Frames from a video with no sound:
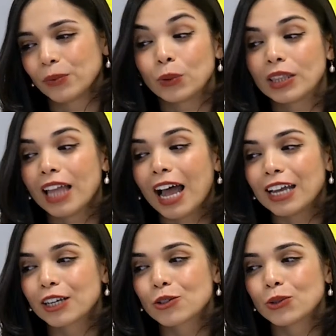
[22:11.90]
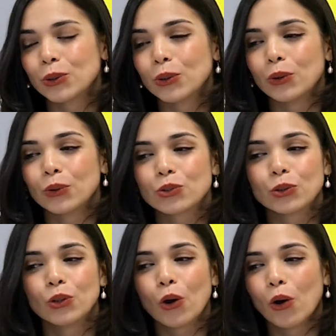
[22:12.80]
would like
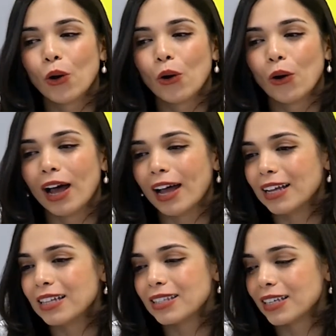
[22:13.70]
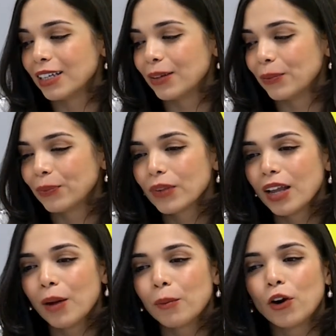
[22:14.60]
to know and
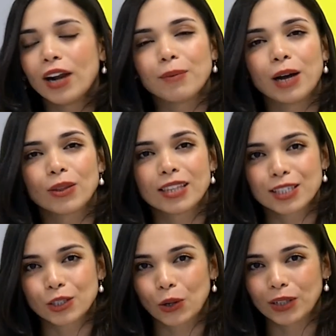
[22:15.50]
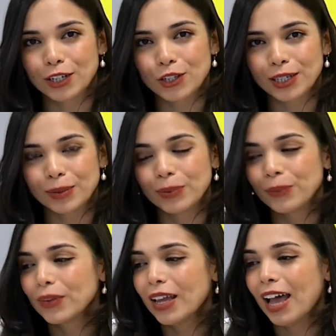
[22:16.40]
more about this scholarship.
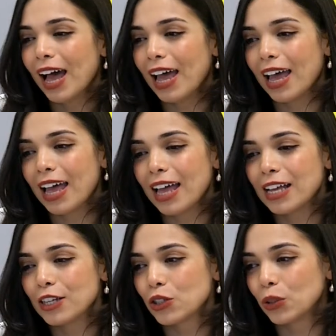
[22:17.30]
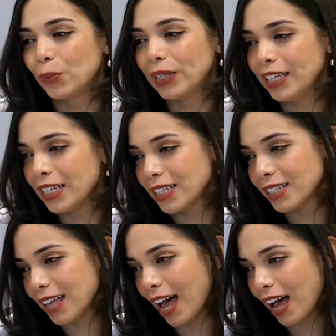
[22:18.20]
So
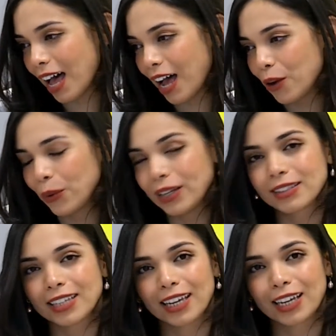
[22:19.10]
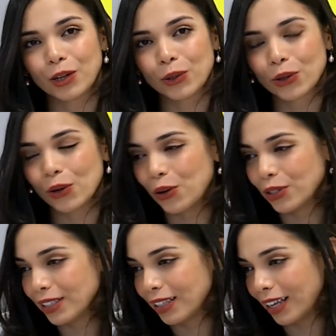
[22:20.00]
please, I will take a look
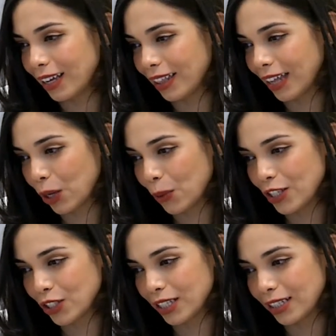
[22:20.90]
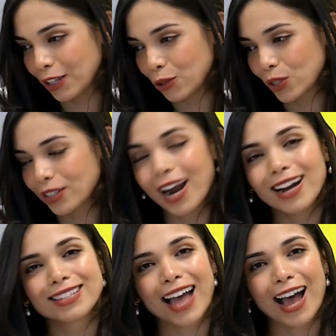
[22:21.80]
on the questions that you
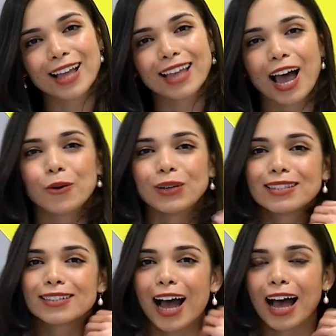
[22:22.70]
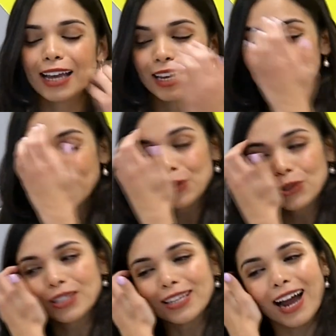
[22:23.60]
start, and I will try
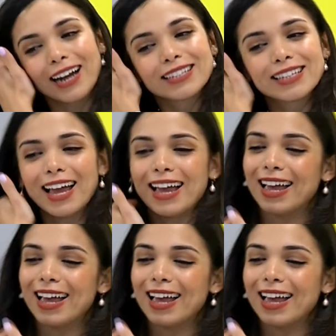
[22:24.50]
to start